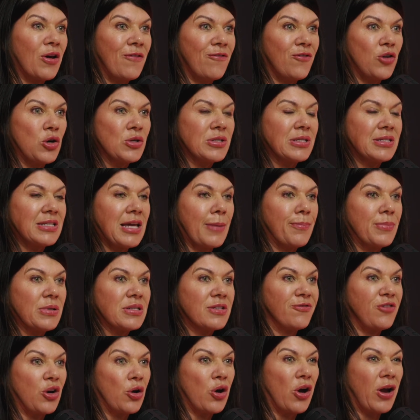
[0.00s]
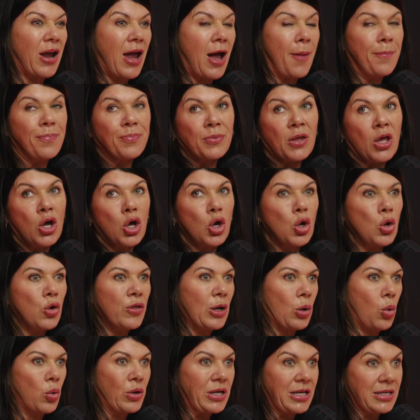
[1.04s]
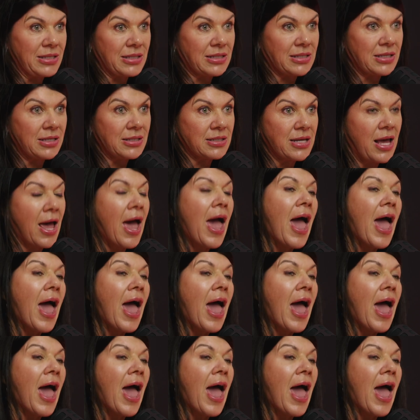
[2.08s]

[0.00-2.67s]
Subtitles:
first step, is figuring out who the audience is.